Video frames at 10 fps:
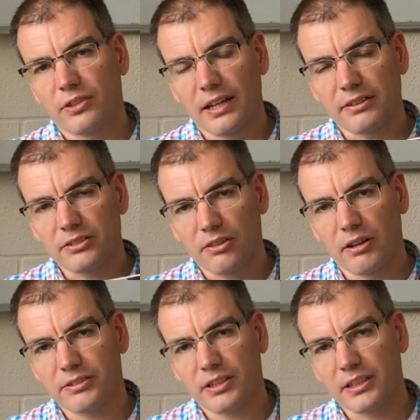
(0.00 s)
they're
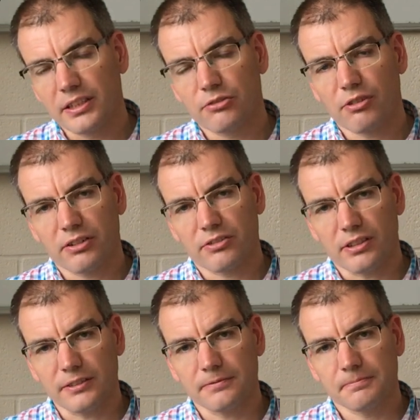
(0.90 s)
exciting and interesting,